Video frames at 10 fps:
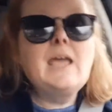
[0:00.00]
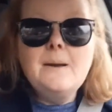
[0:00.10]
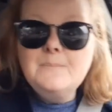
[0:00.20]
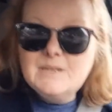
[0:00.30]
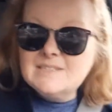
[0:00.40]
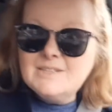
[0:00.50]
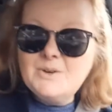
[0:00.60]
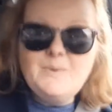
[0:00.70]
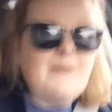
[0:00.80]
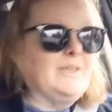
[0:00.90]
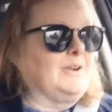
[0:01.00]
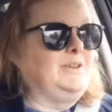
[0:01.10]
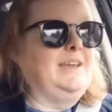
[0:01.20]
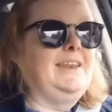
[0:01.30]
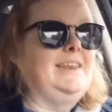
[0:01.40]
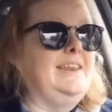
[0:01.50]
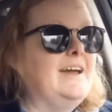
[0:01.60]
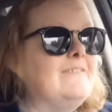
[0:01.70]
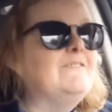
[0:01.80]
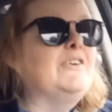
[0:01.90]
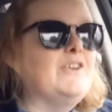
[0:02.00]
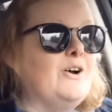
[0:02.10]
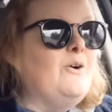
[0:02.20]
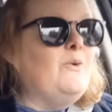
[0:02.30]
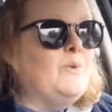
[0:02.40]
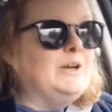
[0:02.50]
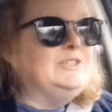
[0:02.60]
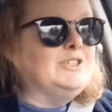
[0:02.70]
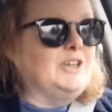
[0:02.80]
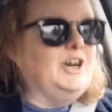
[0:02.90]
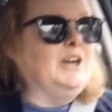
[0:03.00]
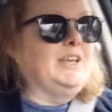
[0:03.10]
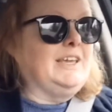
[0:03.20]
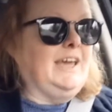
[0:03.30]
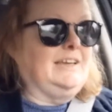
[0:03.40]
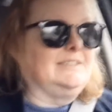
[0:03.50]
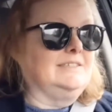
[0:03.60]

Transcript: Minnesota weather. You never know what you're gonna get.